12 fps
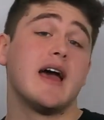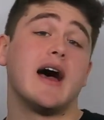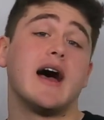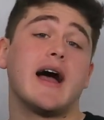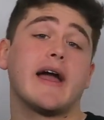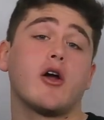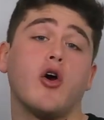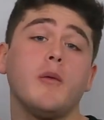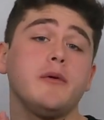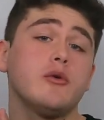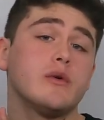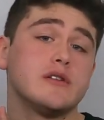I
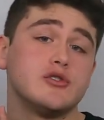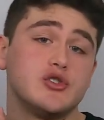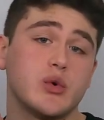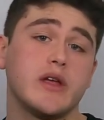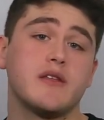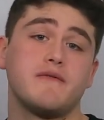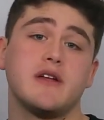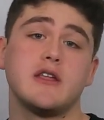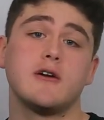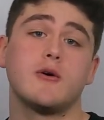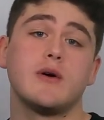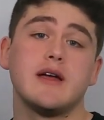hope you enjoyed the
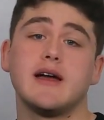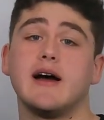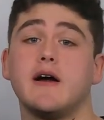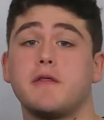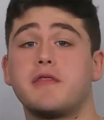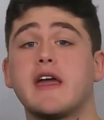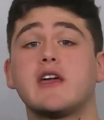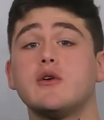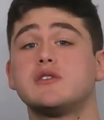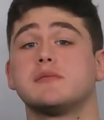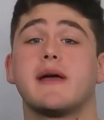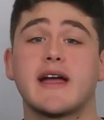video. Thank you
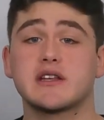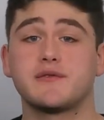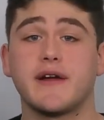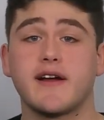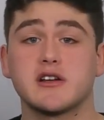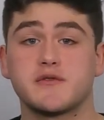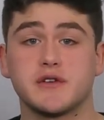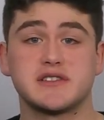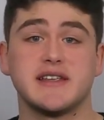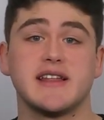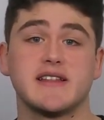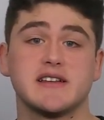to MaxFerris for
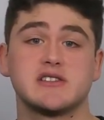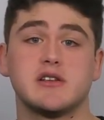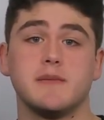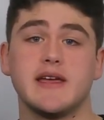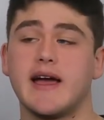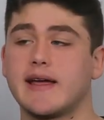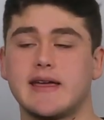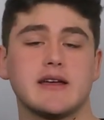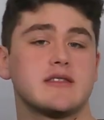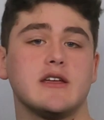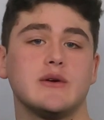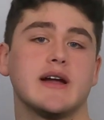sending this to me. I
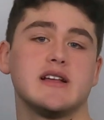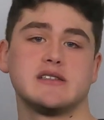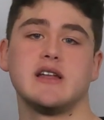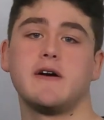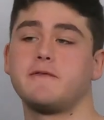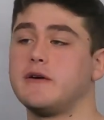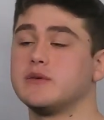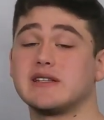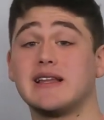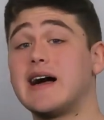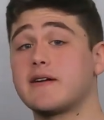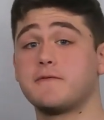can't thank you guys enough. It was a
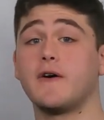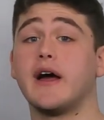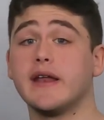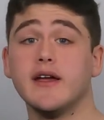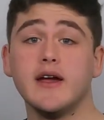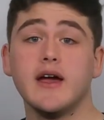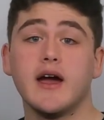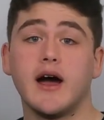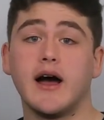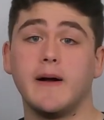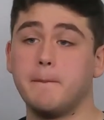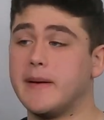lot of fun
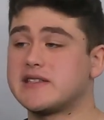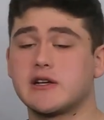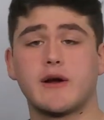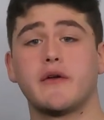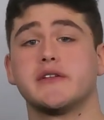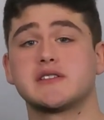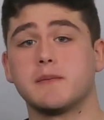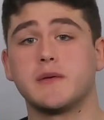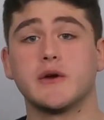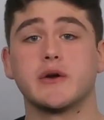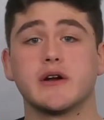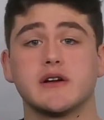messing around with this
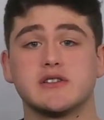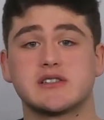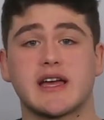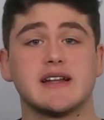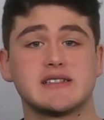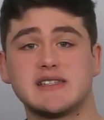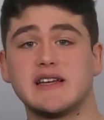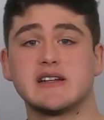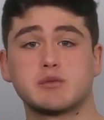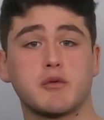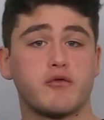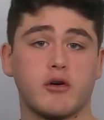computer, just kind of seeing
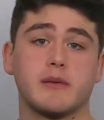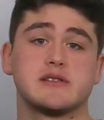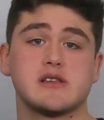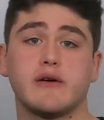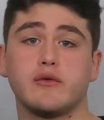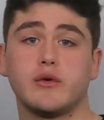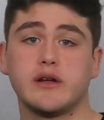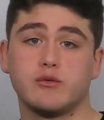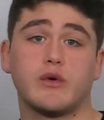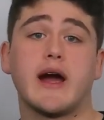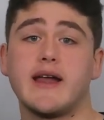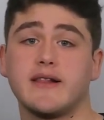its performance level and
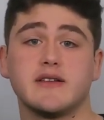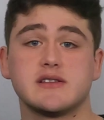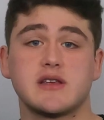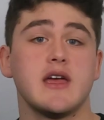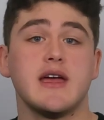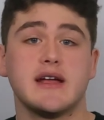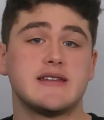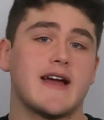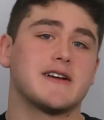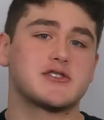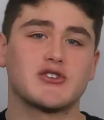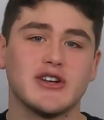writing this
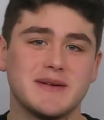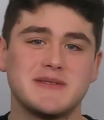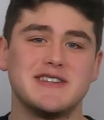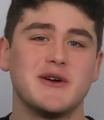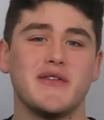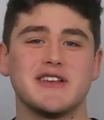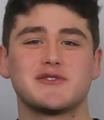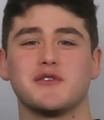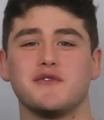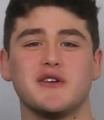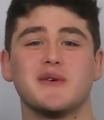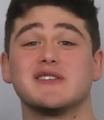entire script and doing this
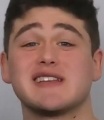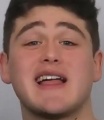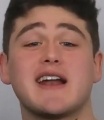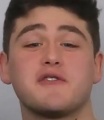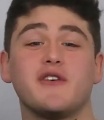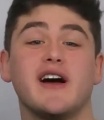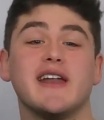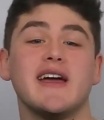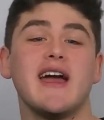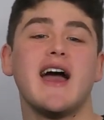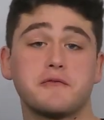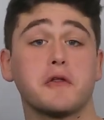review. It was a lot of fun.
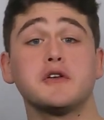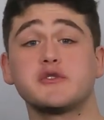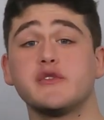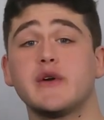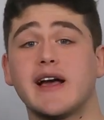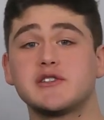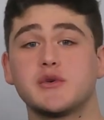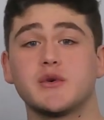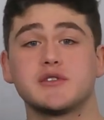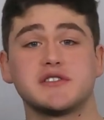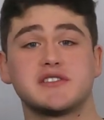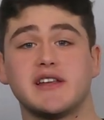And for those of you guys who
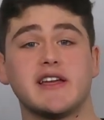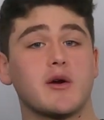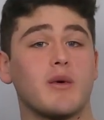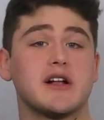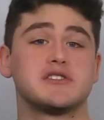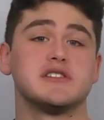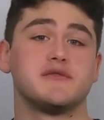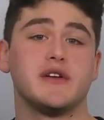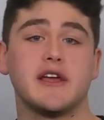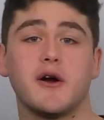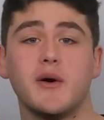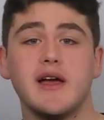were just sitting here watching this
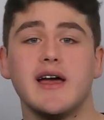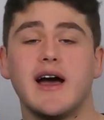video,